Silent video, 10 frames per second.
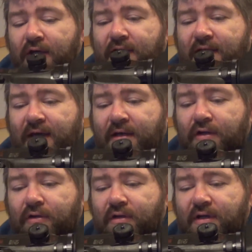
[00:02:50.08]

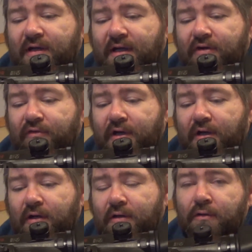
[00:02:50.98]
Canon
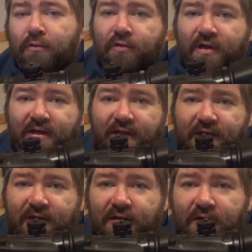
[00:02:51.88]
Legria, or in
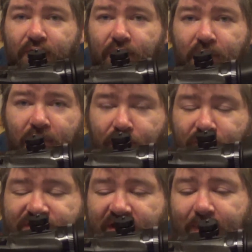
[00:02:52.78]
England or
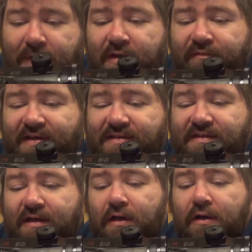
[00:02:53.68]
USA I mean,
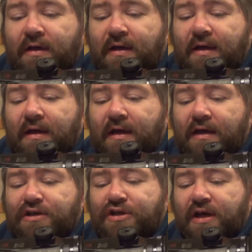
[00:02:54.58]
Vixia
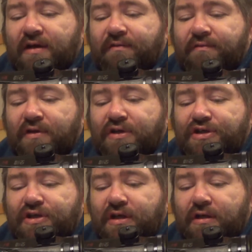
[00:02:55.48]
HF
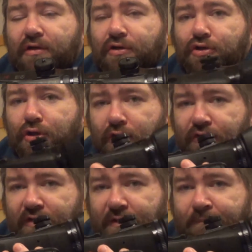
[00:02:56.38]

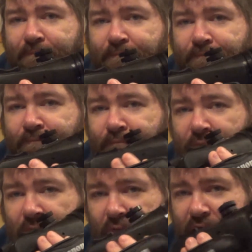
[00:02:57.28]
G30,
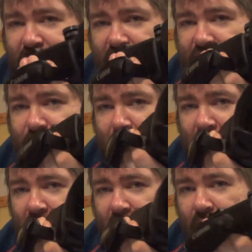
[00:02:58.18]
which is
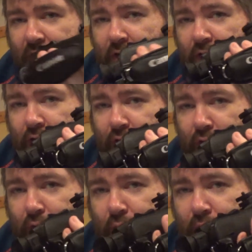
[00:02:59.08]
my
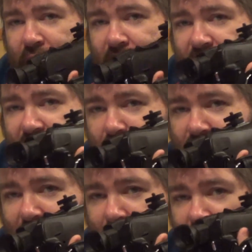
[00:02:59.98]
new video
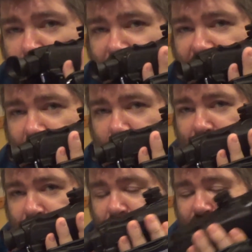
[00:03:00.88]
camera which I
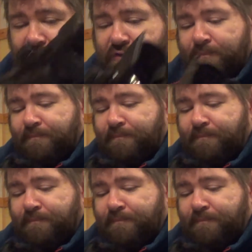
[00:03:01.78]
want to use.